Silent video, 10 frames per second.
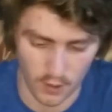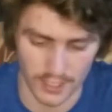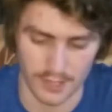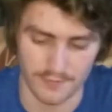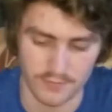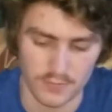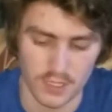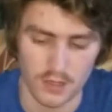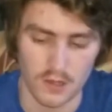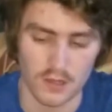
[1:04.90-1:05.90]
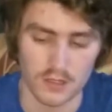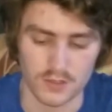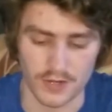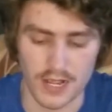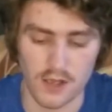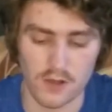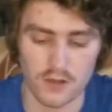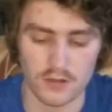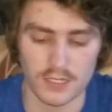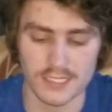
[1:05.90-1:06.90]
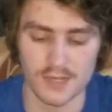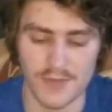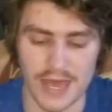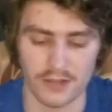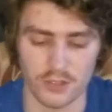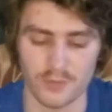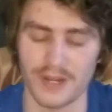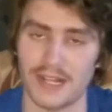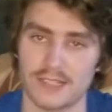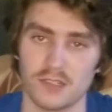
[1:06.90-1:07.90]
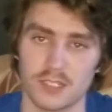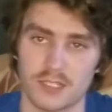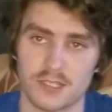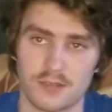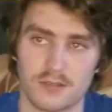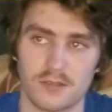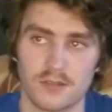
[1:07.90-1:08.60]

Okay. So now, let's get mad a little bit at the list.